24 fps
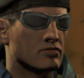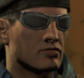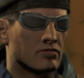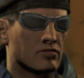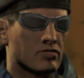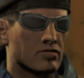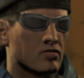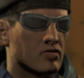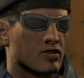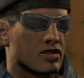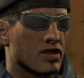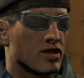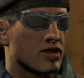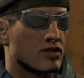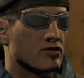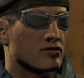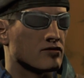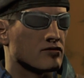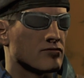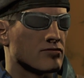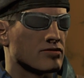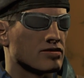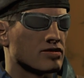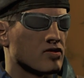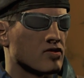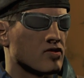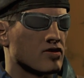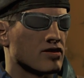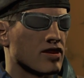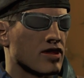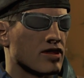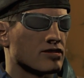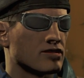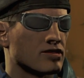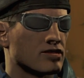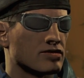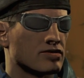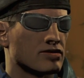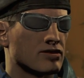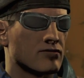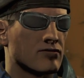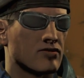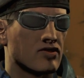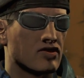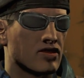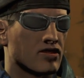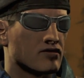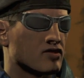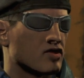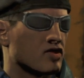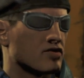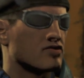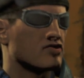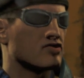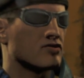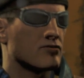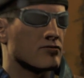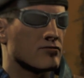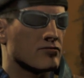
What we have between us is deeper than friendship.